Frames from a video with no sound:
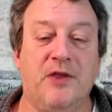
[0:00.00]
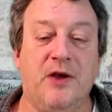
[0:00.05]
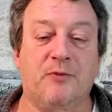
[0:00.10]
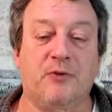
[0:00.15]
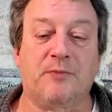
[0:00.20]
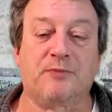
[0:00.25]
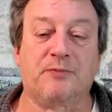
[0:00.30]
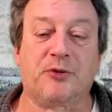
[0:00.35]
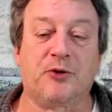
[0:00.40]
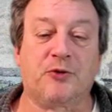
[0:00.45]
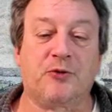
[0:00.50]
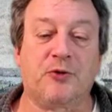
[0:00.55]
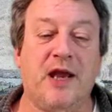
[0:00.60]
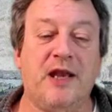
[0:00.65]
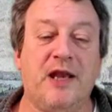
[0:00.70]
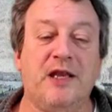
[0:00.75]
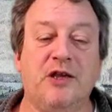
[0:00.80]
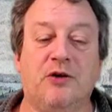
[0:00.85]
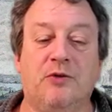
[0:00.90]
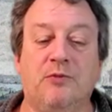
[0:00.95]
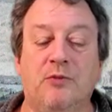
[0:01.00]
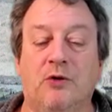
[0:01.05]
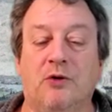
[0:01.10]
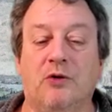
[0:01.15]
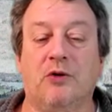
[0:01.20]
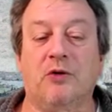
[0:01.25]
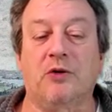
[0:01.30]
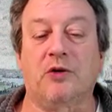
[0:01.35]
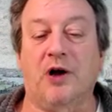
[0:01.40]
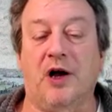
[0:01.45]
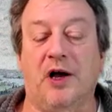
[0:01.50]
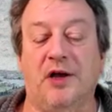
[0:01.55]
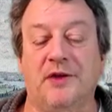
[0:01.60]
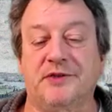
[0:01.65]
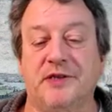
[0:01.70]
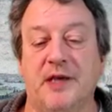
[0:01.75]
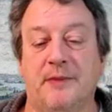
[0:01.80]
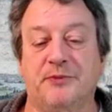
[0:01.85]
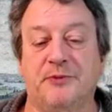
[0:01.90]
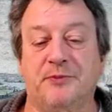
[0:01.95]
there were perennial moral
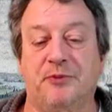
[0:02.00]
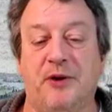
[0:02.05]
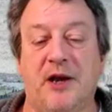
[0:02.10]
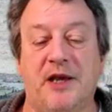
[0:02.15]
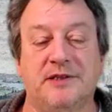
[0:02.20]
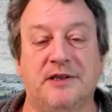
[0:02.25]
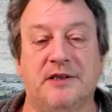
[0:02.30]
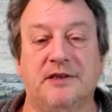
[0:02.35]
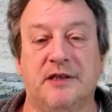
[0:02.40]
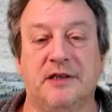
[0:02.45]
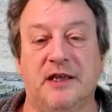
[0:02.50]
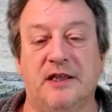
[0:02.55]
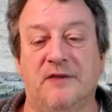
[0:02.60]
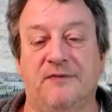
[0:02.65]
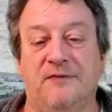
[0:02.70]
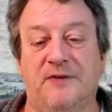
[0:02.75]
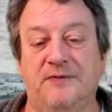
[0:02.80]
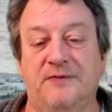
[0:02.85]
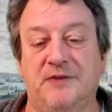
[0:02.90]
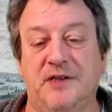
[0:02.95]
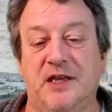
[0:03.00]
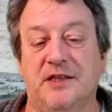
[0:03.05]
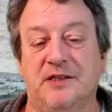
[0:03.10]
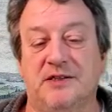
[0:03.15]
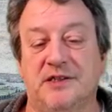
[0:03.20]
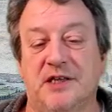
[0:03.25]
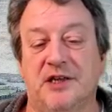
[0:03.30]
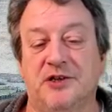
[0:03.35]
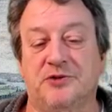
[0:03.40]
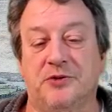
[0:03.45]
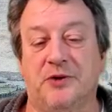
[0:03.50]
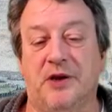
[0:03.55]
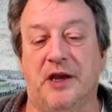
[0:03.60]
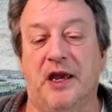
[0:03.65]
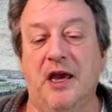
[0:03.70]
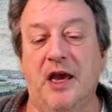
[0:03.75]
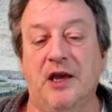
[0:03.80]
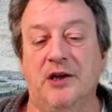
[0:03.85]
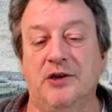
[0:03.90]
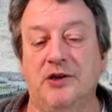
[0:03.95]
concepts present in the 15th
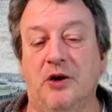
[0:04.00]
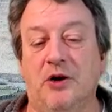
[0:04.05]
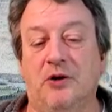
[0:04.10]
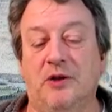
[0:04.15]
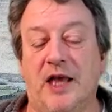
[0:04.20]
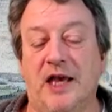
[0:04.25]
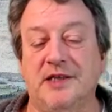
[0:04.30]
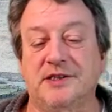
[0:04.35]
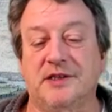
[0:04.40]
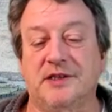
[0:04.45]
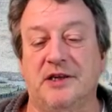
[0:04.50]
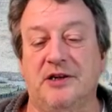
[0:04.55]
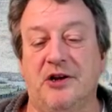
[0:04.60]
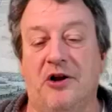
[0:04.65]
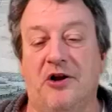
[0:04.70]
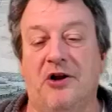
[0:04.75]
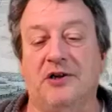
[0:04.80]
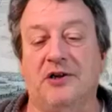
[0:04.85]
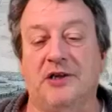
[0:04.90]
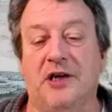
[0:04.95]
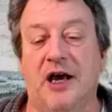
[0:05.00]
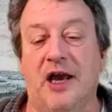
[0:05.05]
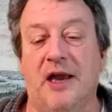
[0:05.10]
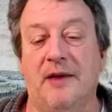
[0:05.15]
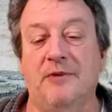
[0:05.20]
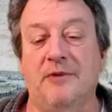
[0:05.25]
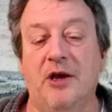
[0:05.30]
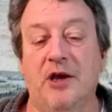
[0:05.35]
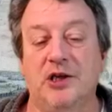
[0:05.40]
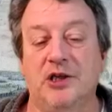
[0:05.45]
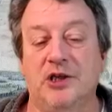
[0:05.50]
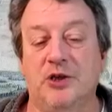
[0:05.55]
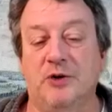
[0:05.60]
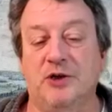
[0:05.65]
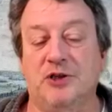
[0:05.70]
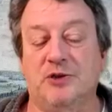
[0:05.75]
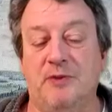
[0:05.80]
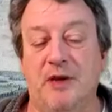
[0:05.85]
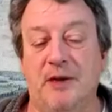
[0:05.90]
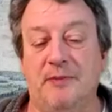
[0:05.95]
century, no less than in our time, to
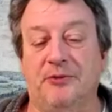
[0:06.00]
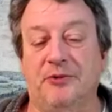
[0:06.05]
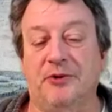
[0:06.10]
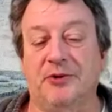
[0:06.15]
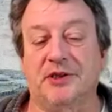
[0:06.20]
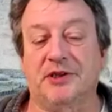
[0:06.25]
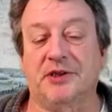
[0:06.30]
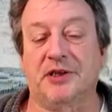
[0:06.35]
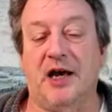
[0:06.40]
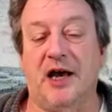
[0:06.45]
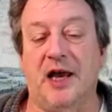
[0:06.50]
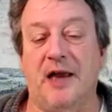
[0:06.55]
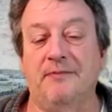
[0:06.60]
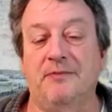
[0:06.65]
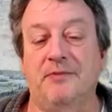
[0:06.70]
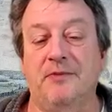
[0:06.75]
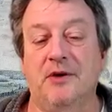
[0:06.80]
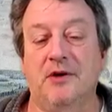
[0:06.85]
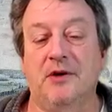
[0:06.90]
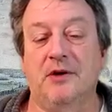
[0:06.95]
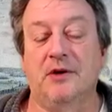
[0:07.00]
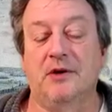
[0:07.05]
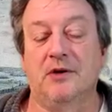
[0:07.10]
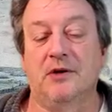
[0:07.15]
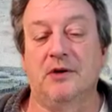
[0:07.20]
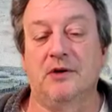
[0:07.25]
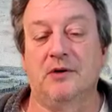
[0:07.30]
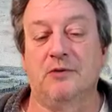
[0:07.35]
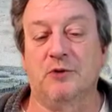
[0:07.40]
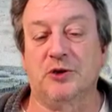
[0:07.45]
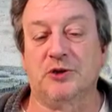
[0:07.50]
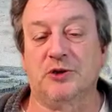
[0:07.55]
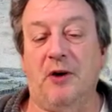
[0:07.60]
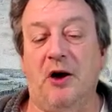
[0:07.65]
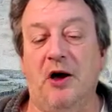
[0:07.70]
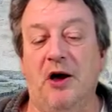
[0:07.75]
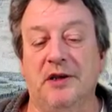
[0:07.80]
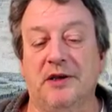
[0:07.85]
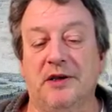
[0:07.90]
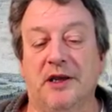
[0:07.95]
which people at the time
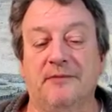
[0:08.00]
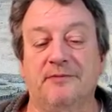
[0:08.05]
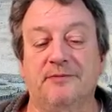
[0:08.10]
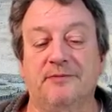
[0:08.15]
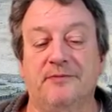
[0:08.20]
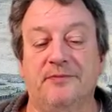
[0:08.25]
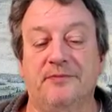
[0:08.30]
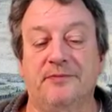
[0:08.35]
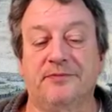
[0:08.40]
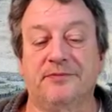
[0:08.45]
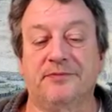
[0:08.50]
responded.